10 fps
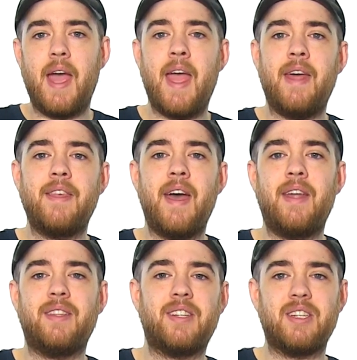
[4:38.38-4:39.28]
And
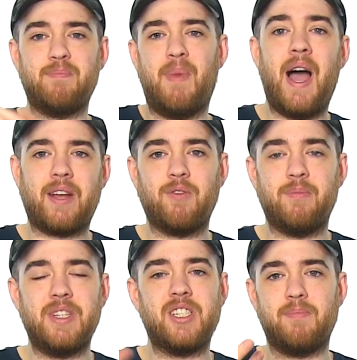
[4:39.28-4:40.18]
then this is my
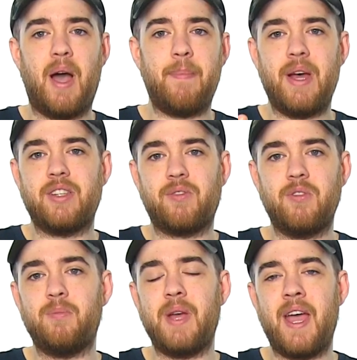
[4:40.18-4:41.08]
group. This is my best
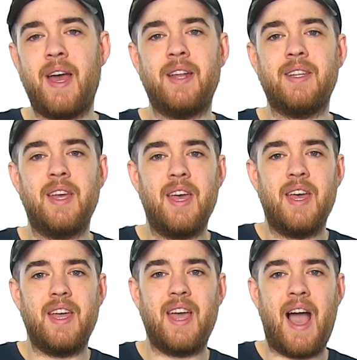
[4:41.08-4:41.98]
group. And
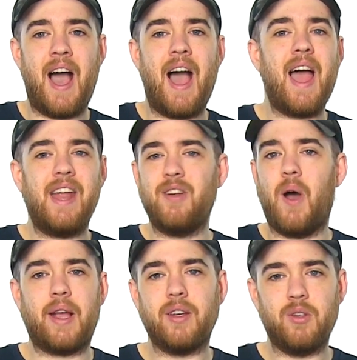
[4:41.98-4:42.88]
I know
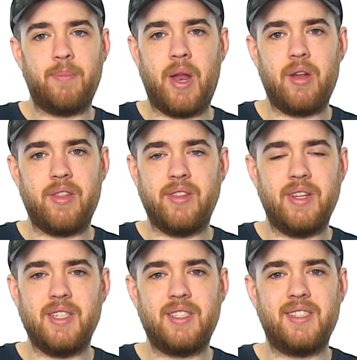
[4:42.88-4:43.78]
I can do better than
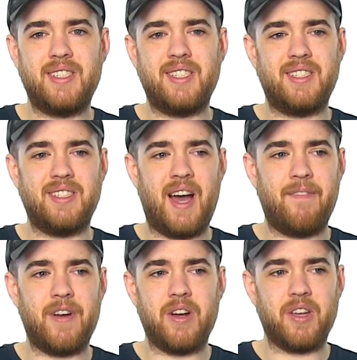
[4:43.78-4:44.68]
this. This is
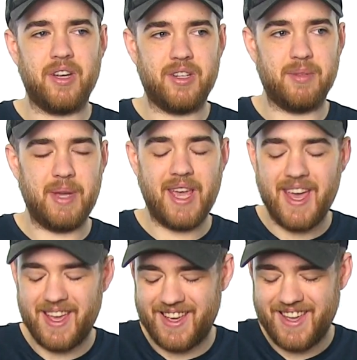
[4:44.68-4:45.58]
not very good to me.
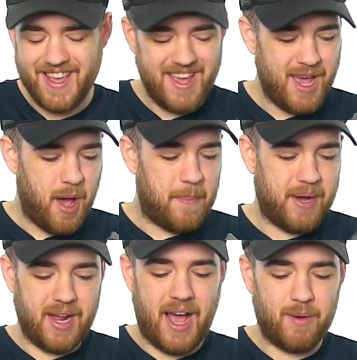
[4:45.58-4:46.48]

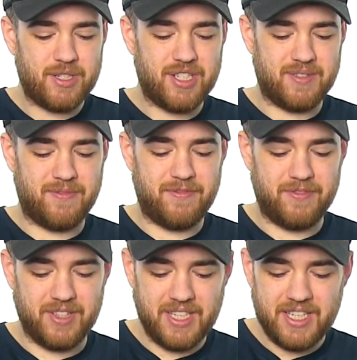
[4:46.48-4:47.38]
But I was just
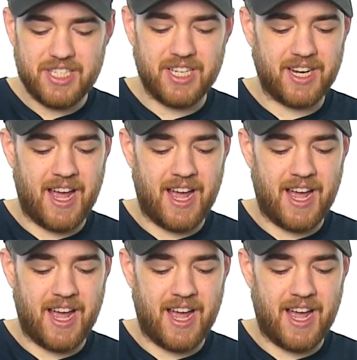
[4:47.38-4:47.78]
flinching.